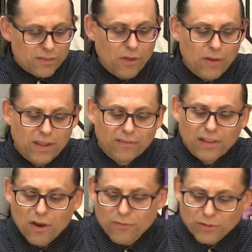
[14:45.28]
Though
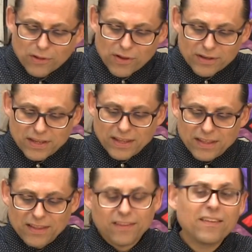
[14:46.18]
easily overlooked,
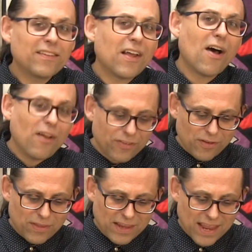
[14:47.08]
this is
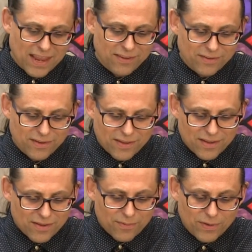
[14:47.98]
also the case
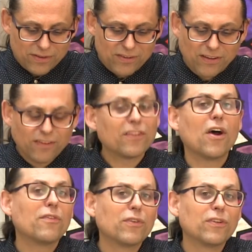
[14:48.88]
when Jesus
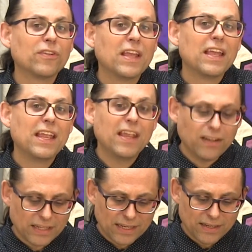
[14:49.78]
offers
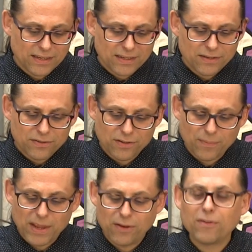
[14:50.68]
healing to the
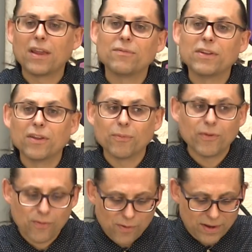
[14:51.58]
man who came to kneel
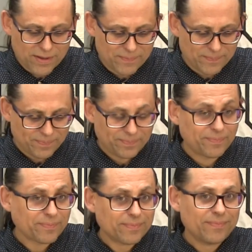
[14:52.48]
before him.
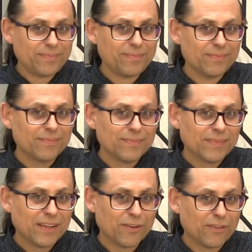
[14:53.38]

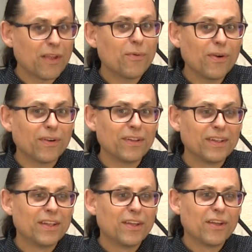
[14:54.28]
Here's that word:
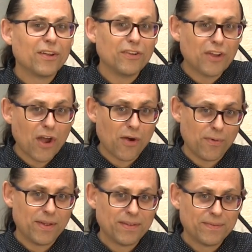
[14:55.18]
go.